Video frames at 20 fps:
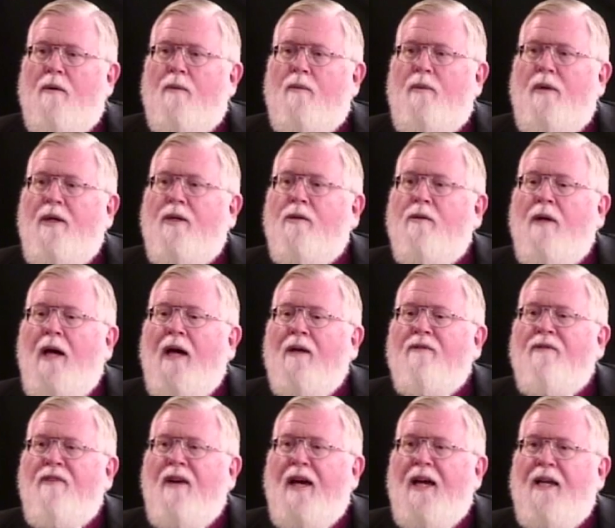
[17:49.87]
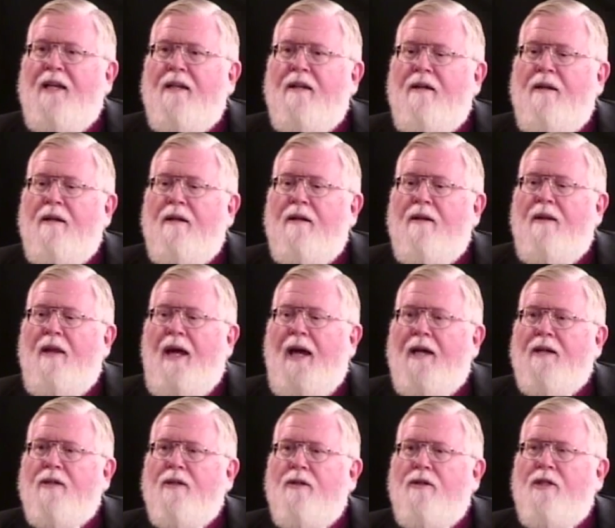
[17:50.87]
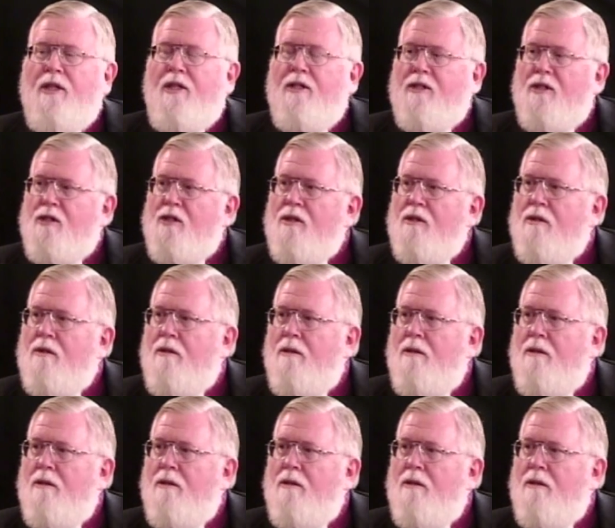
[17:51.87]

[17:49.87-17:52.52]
we do not find that Jesus